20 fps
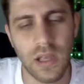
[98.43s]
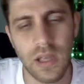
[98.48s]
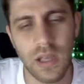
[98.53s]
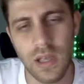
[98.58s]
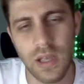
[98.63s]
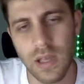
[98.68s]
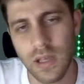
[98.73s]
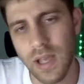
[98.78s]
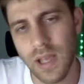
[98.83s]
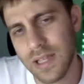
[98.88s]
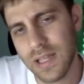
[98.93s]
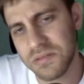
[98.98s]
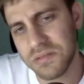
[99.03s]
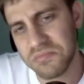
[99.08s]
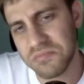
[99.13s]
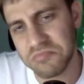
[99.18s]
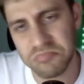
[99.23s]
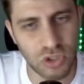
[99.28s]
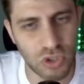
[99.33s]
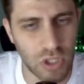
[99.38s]
and
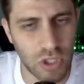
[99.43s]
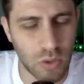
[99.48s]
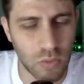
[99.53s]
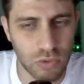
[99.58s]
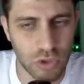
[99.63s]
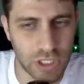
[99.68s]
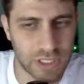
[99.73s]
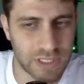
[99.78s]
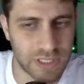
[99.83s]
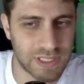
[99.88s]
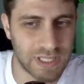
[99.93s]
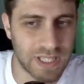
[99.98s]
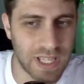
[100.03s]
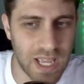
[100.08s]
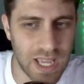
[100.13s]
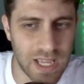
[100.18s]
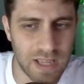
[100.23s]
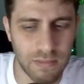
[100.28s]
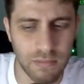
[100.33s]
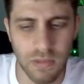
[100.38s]
you know, just a
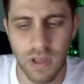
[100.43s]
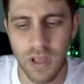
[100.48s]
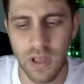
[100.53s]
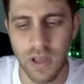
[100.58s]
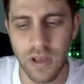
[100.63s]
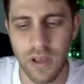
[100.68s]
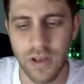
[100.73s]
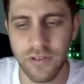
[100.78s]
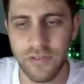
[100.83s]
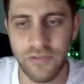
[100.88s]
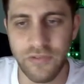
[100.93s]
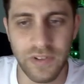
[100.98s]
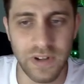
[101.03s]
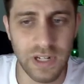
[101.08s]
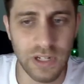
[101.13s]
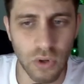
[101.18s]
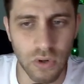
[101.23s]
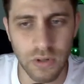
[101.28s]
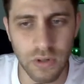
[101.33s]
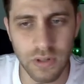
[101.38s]
game.
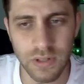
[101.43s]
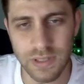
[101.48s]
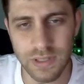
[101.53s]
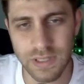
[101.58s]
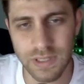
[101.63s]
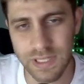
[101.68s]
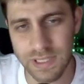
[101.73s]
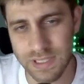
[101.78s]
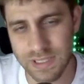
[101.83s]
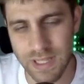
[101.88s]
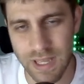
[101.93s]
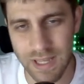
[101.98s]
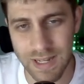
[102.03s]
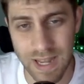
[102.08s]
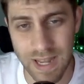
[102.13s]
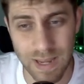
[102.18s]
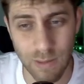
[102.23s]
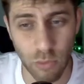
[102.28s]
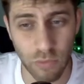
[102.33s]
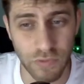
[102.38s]
Philidor, this is the
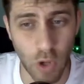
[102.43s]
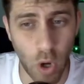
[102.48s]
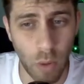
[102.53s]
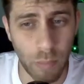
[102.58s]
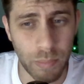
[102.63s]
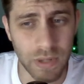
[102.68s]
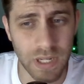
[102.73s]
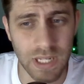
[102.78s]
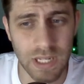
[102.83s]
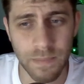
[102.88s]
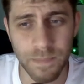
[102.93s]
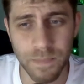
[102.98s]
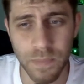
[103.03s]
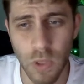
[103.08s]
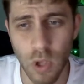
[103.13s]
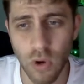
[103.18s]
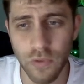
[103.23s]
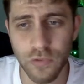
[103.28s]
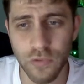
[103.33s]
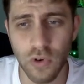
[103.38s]
name of the opening.
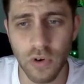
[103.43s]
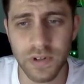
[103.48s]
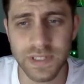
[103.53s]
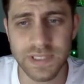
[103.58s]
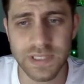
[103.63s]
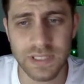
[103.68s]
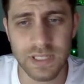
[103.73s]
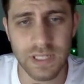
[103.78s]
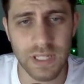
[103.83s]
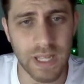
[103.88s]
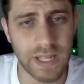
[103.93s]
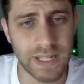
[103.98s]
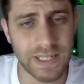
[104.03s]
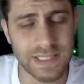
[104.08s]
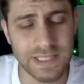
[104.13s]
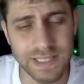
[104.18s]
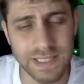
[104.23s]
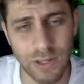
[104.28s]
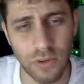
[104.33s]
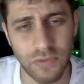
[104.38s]
Of course,
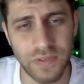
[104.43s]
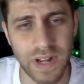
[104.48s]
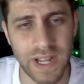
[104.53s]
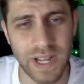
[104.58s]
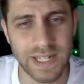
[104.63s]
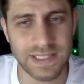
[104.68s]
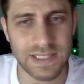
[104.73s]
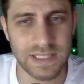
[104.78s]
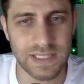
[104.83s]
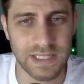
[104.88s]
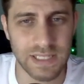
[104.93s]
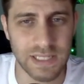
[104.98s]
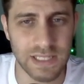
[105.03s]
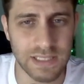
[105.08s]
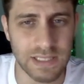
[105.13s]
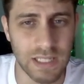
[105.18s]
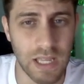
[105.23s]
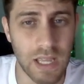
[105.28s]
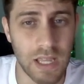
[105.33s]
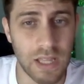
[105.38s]
instead of knight
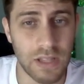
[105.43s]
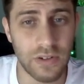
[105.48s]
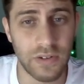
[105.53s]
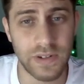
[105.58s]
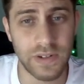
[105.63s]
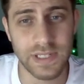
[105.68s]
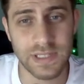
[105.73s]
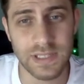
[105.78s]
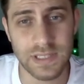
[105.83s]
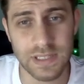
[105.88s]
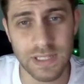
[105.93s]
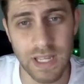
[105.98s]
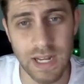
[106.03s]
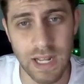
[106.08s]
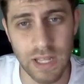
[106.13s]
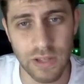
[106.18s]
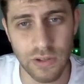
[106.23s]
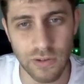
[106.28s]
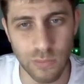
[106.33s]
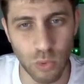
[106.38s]
c6, there is
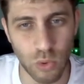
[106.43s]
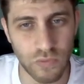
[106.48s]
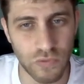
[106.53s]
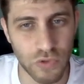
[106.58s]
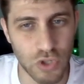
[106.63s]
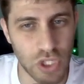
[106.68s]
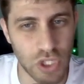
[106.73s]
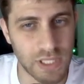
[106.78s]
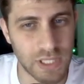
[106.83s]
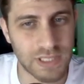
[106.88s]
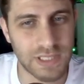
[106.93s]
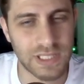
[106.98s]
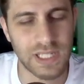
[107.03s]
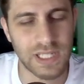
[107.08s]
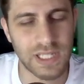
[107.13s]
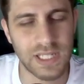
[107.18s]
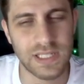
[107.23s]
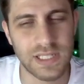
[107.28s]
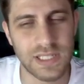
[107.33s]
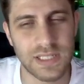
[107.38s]
another move
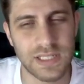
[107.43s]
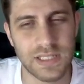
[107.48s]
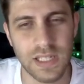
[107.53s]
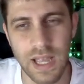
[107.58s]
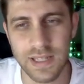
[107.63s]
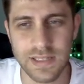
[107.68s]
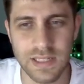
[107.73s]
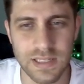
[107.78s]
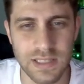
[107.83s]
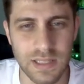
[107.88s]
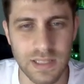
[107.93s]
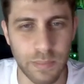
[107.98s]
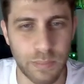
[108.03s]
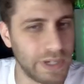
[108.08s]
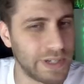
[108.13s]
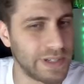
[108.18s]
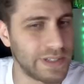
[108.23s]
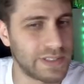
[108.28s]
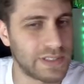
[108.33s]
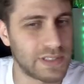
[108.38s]
g6, and this is the
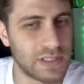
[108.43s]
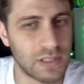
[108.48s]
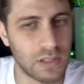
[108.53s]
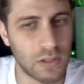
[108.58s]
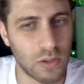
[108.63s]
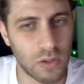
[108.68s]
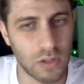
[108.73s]
Peart's